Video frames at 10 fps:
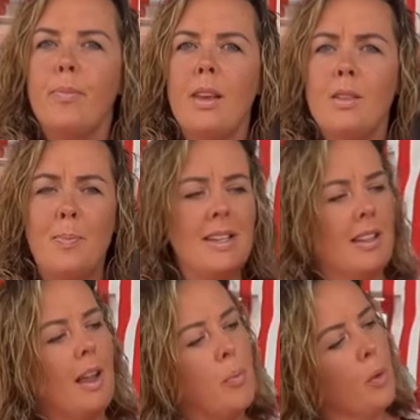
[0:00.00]
It's
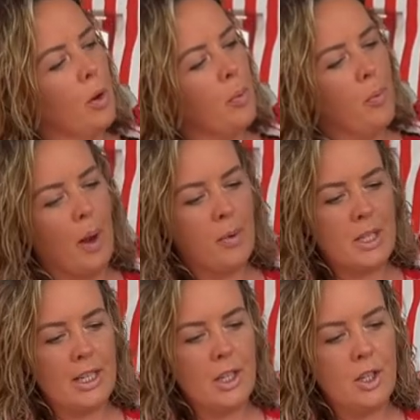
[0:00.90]
basically a portable power
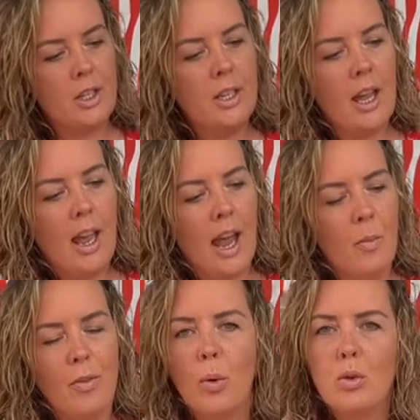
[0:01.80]
station,
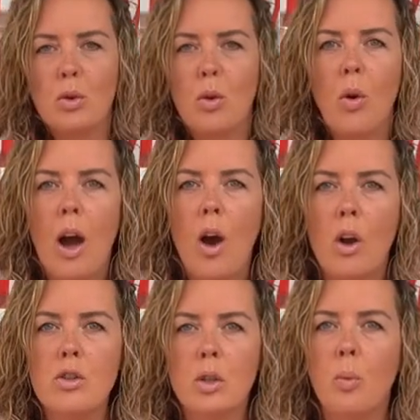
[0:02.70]
and we've also got a
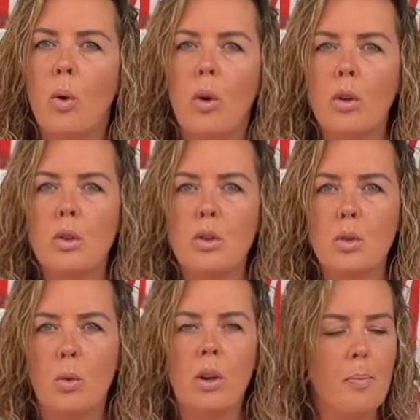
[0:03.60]
100 watt
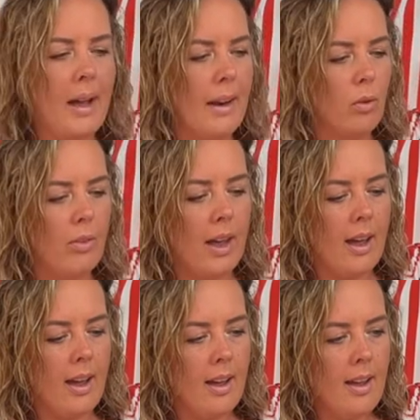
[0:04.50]
solar panel
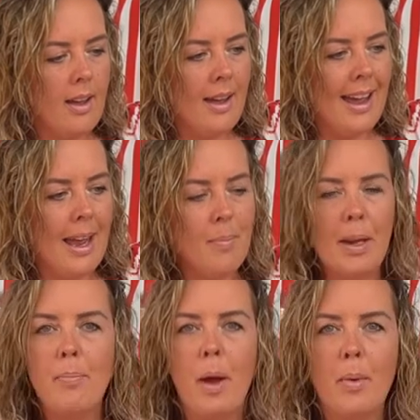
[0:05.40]
that
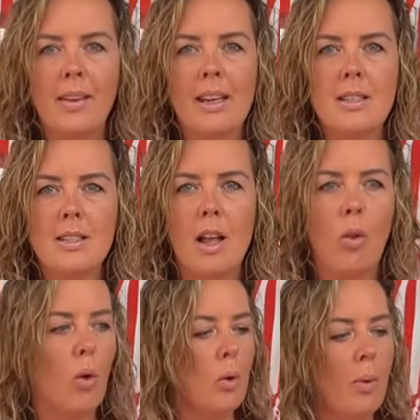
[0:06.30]
can power this,
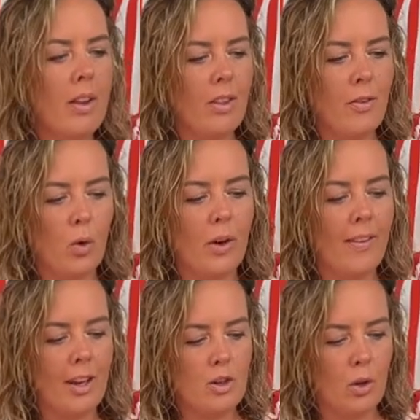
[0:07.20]
along with, if you're on
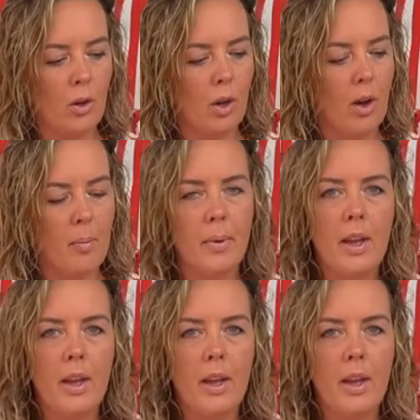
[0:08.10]
electric hookup,